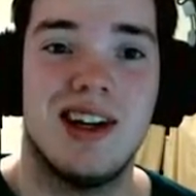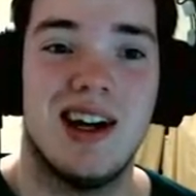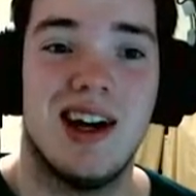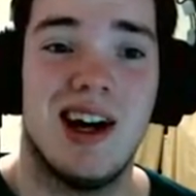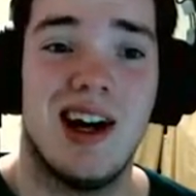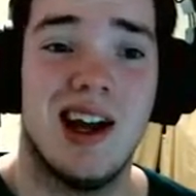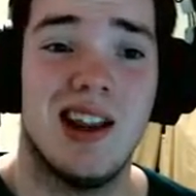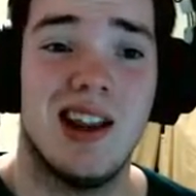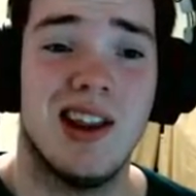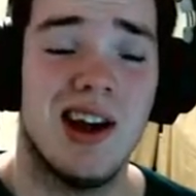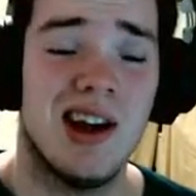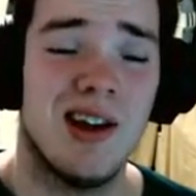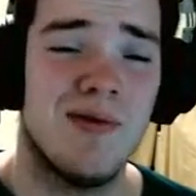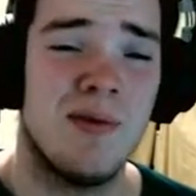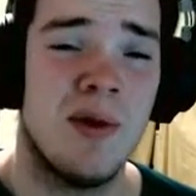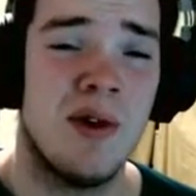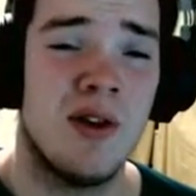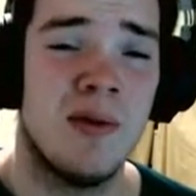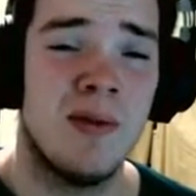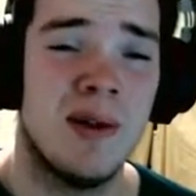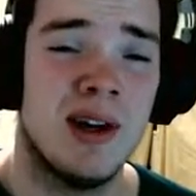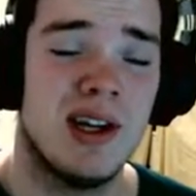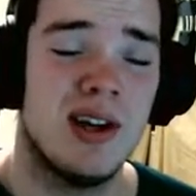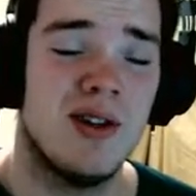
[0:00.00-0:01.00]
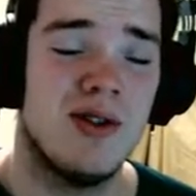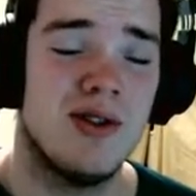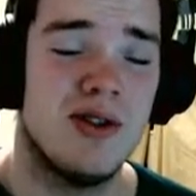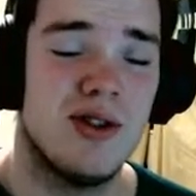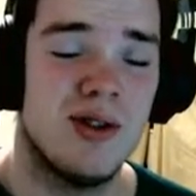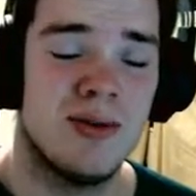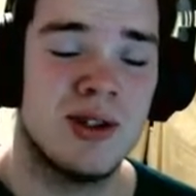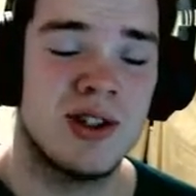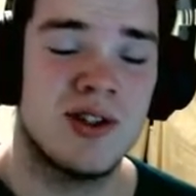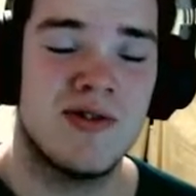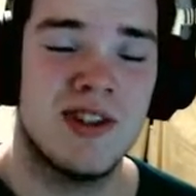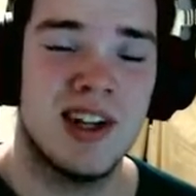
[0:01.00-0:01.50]
a lot of Pokemon
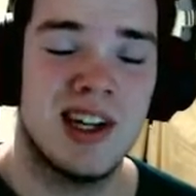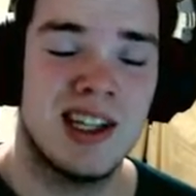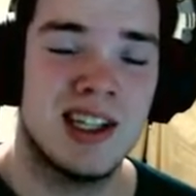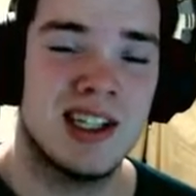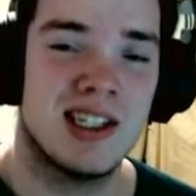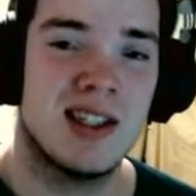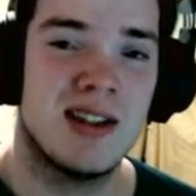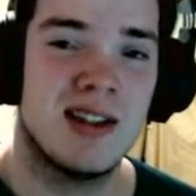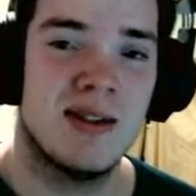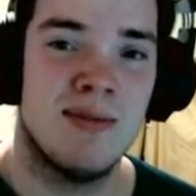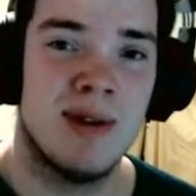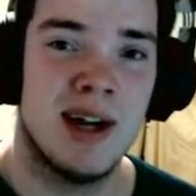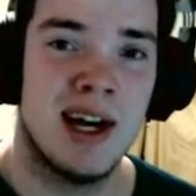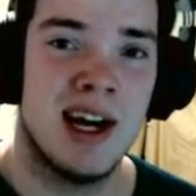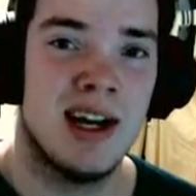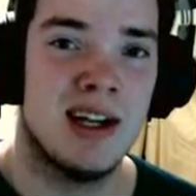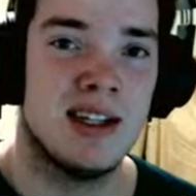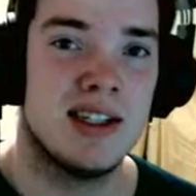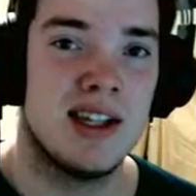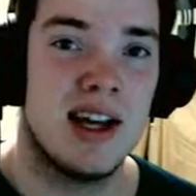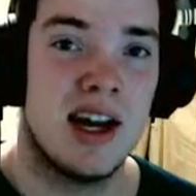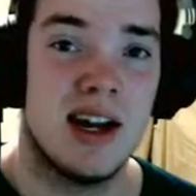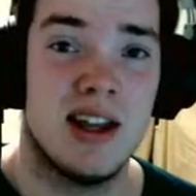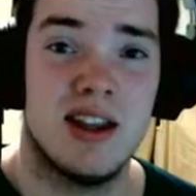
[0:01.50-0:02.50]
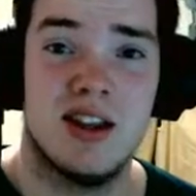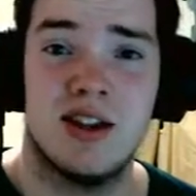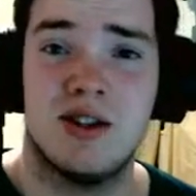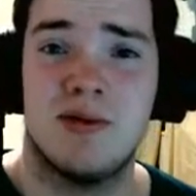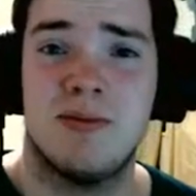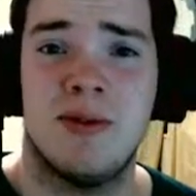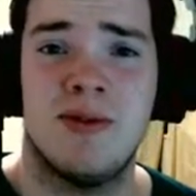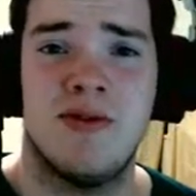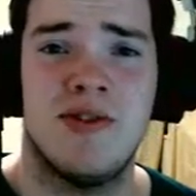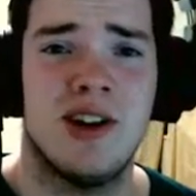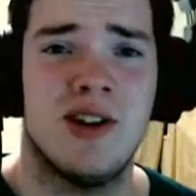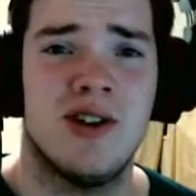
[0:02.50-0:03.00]
YouTubers have done this in the past. There's
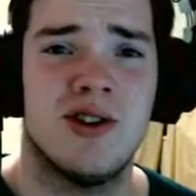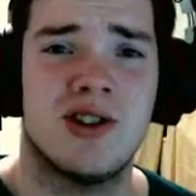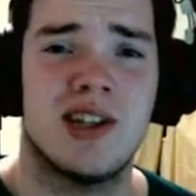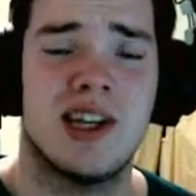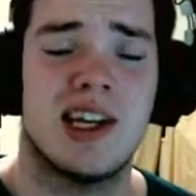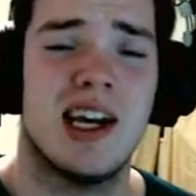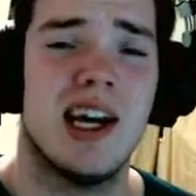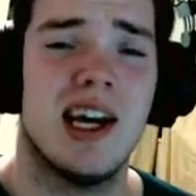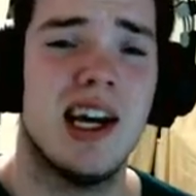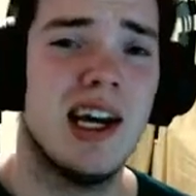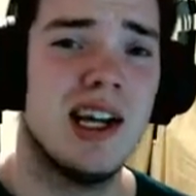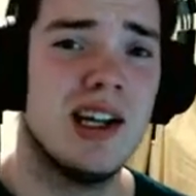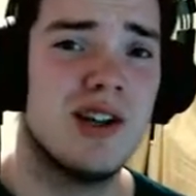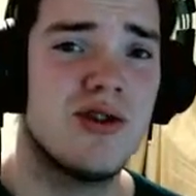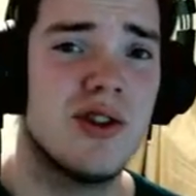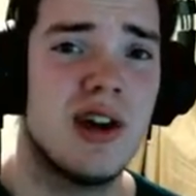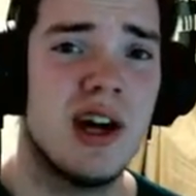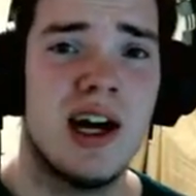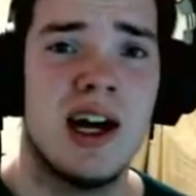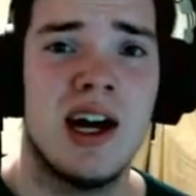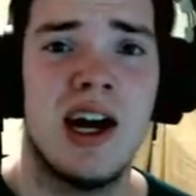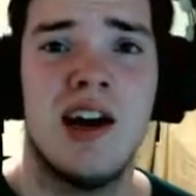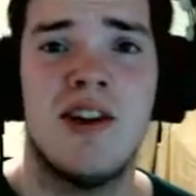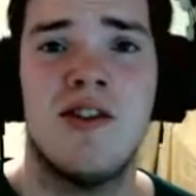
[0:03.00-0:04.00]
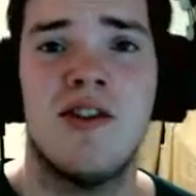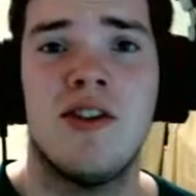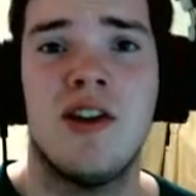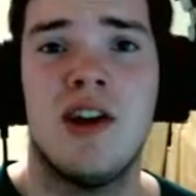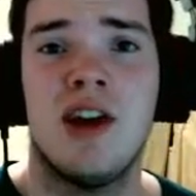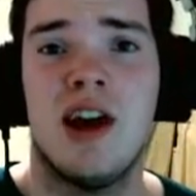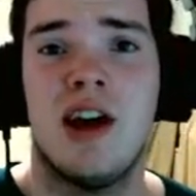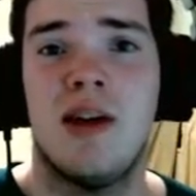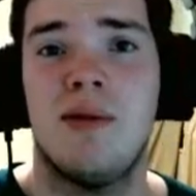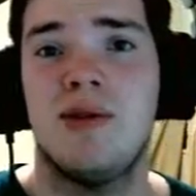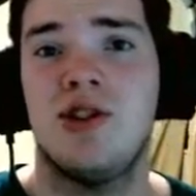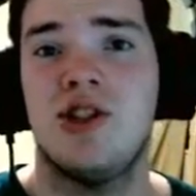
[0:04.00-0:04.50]
been videos like A-Drive,
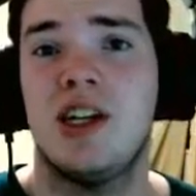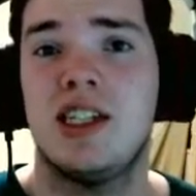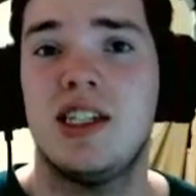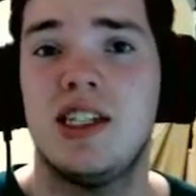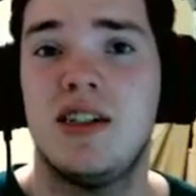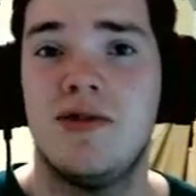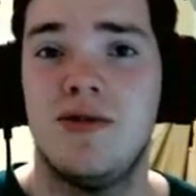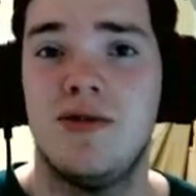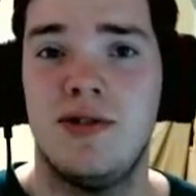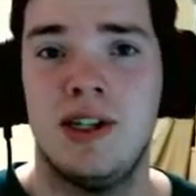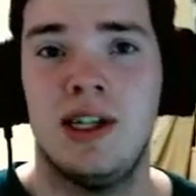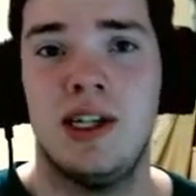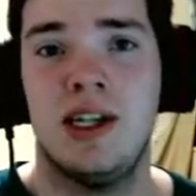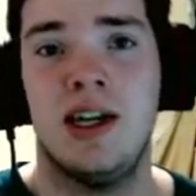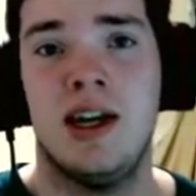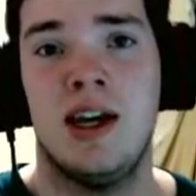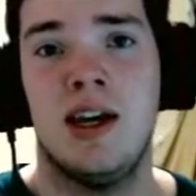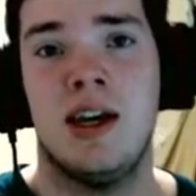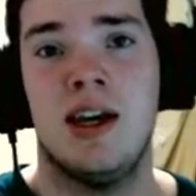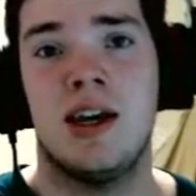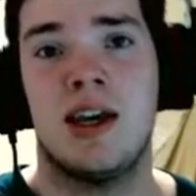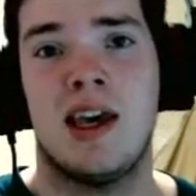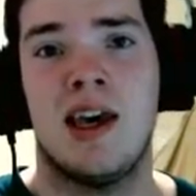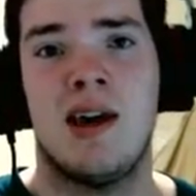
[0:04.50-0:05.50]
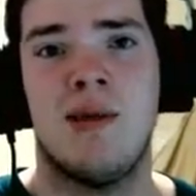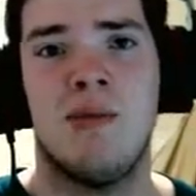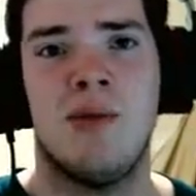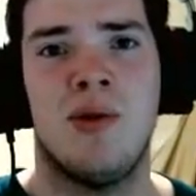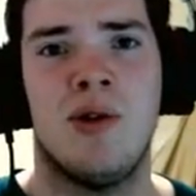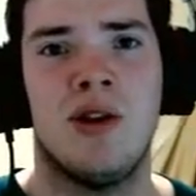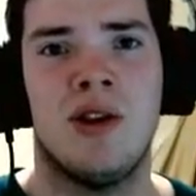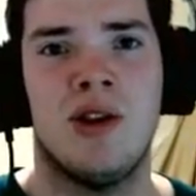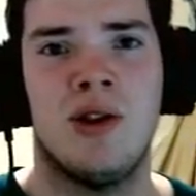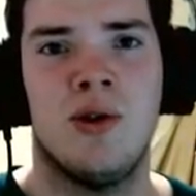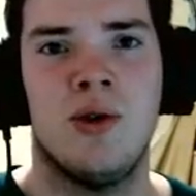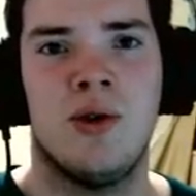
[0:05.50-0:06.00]
MJTV, Game Boy
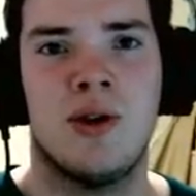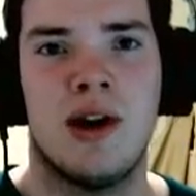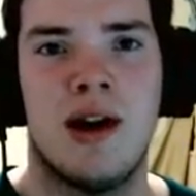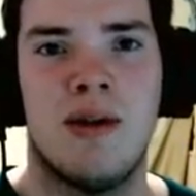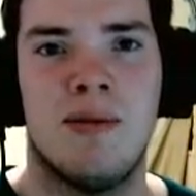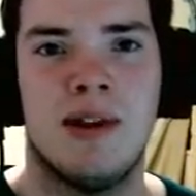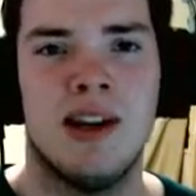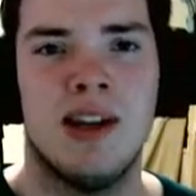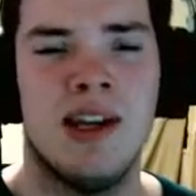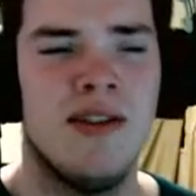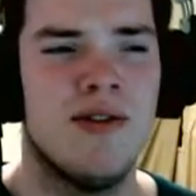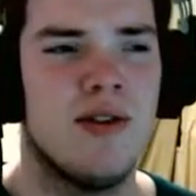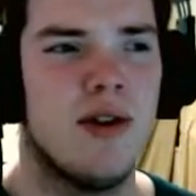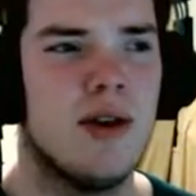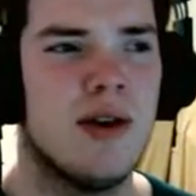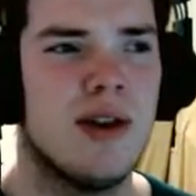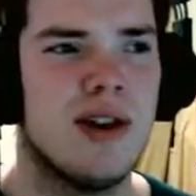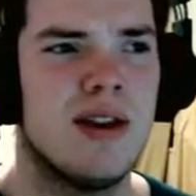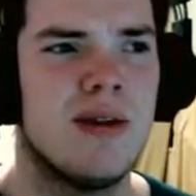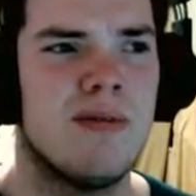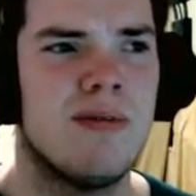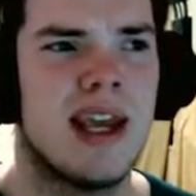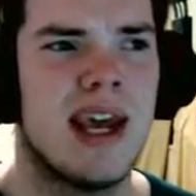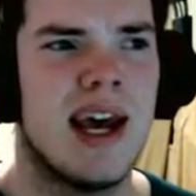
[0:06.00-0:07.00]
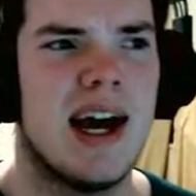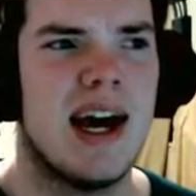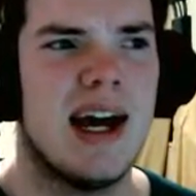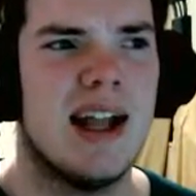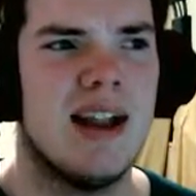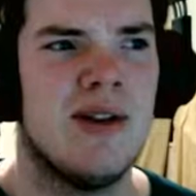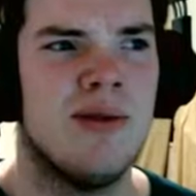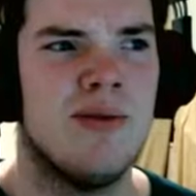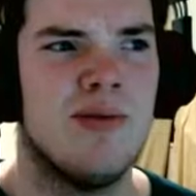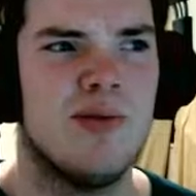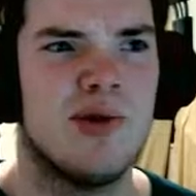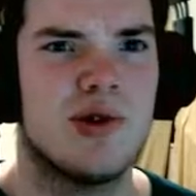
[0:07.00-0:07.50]
Luke. I believe Hoodlum
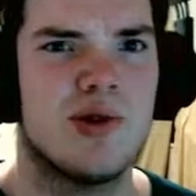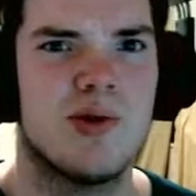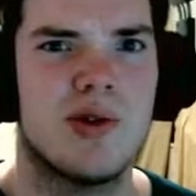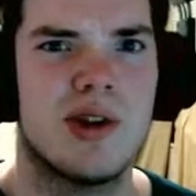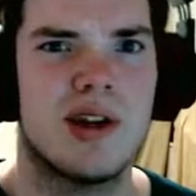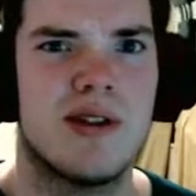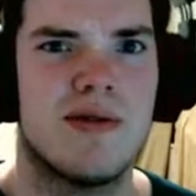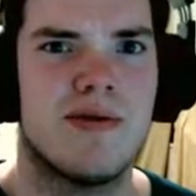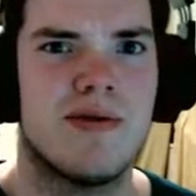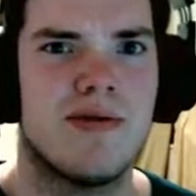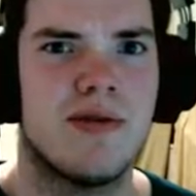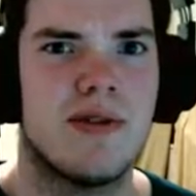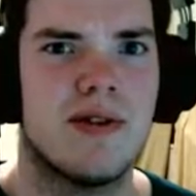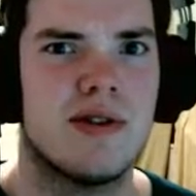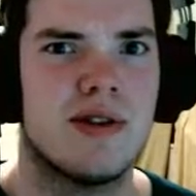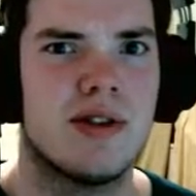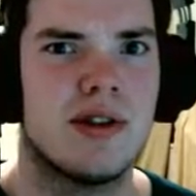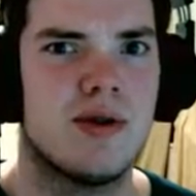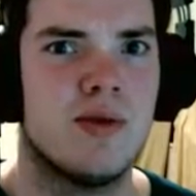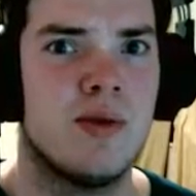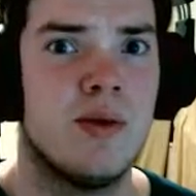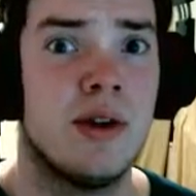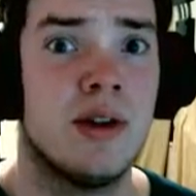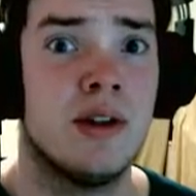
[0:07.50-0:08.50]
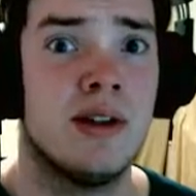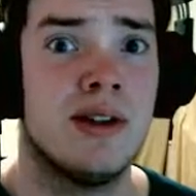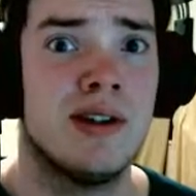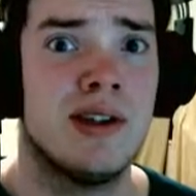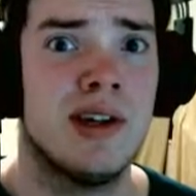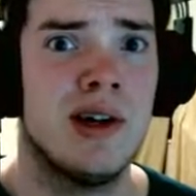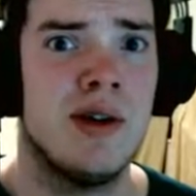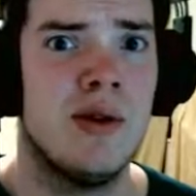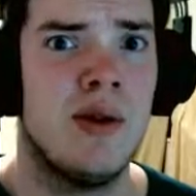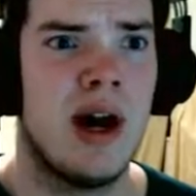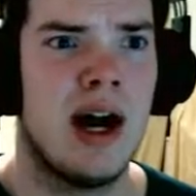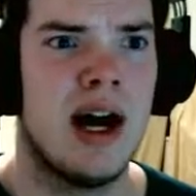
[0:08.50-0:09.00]
Callum was one of the first ones,
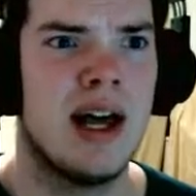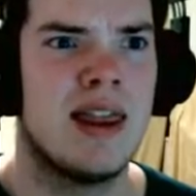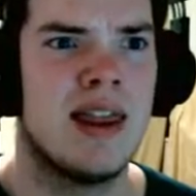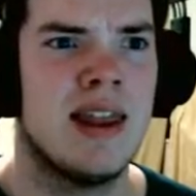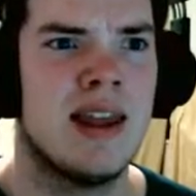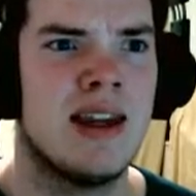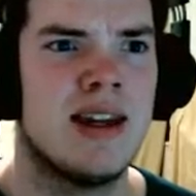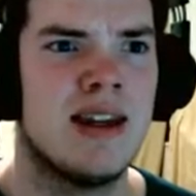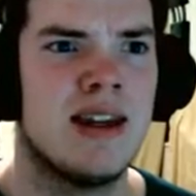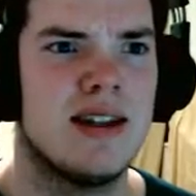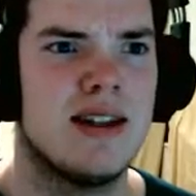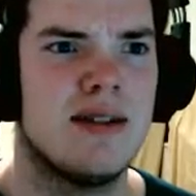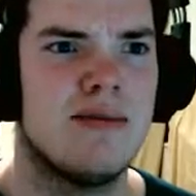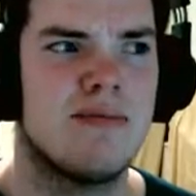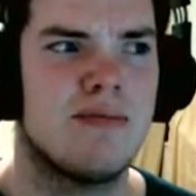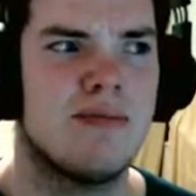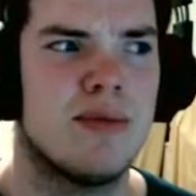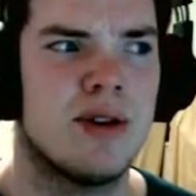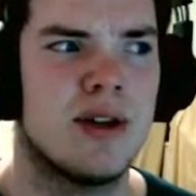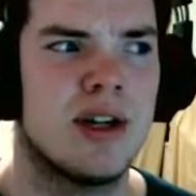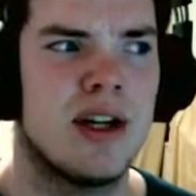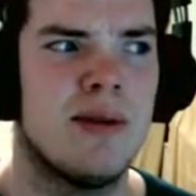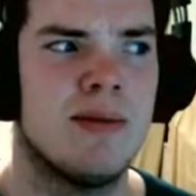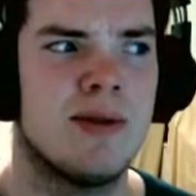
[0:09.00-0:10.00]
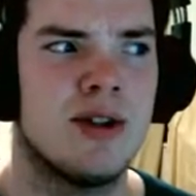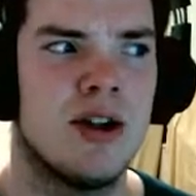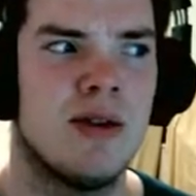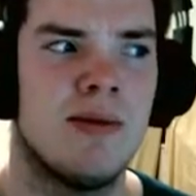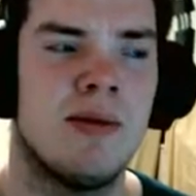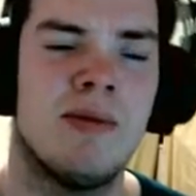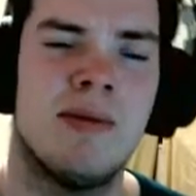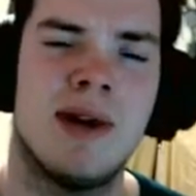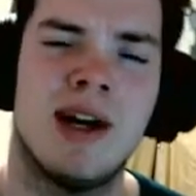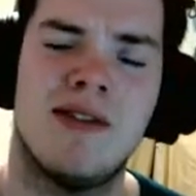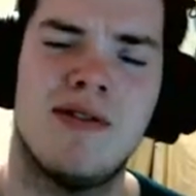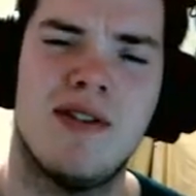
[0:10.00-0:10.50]
though. I think Birdkeeper Toby
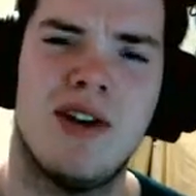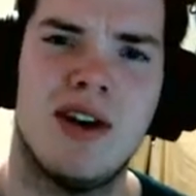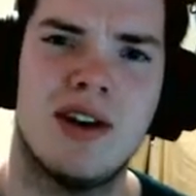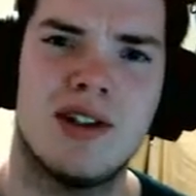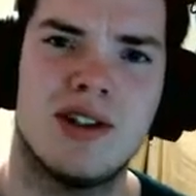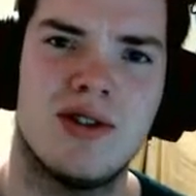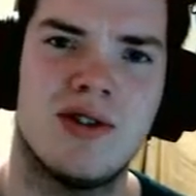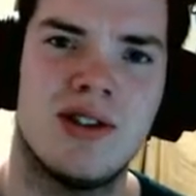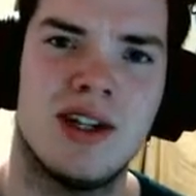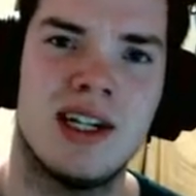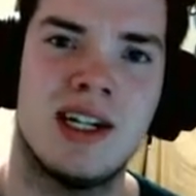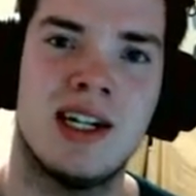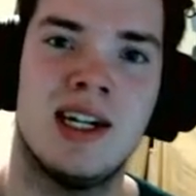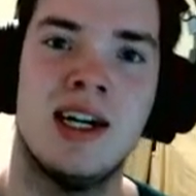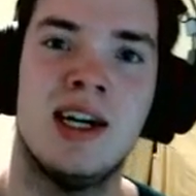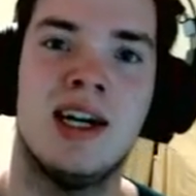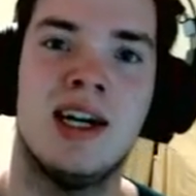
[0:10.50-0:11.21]
might have also done it.